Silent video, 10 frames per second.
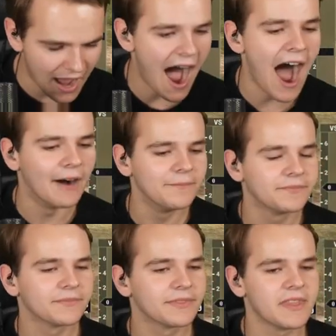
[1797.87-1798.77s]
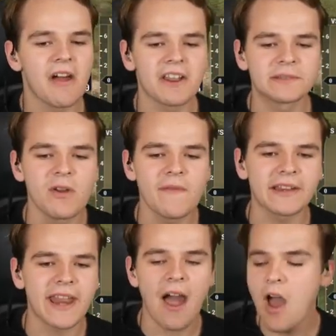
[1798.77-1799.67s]
Aha. There it is
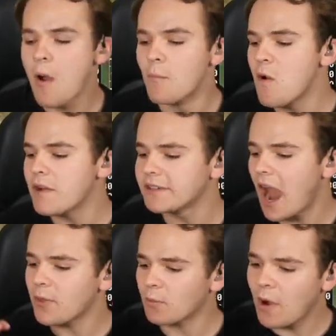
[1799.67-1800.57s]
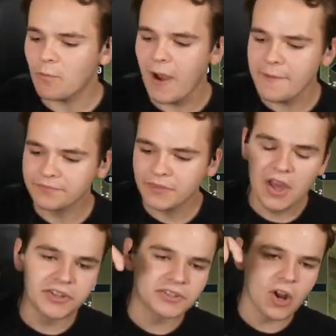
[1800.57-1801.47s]
moving now, moving down the runway.
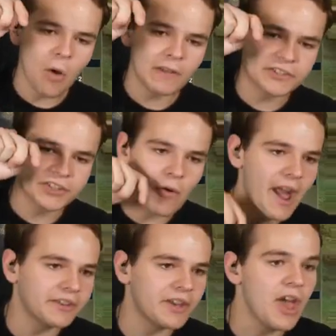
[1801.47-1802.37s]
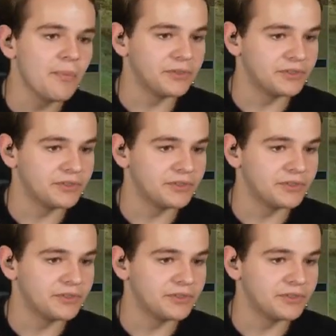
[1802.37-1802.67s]
So let's go ahead and